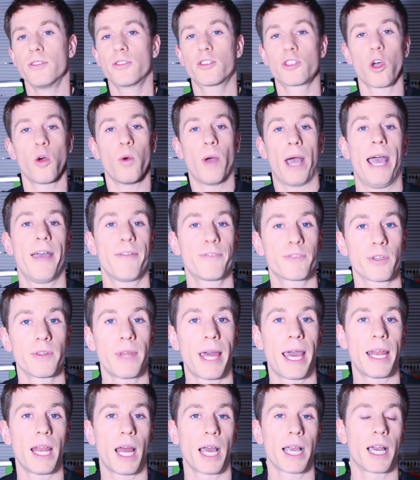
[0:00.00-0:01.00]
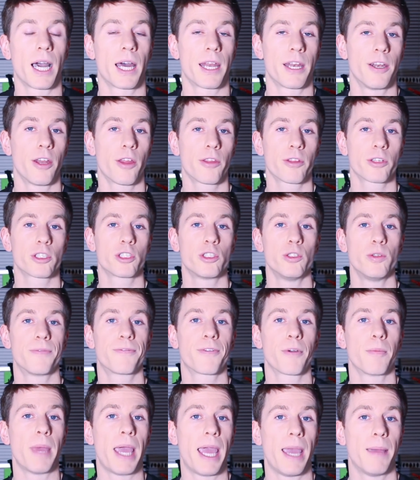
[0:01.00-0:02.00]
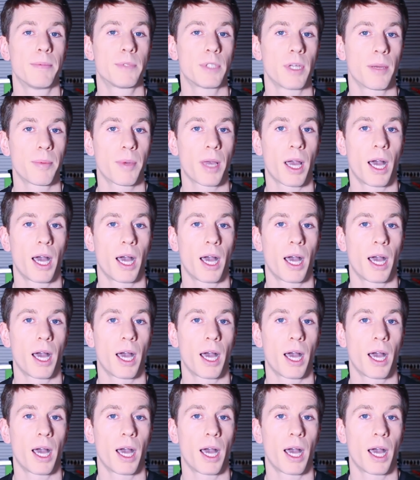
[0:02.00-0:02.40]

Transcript: So after that, I got another suit from Amped Up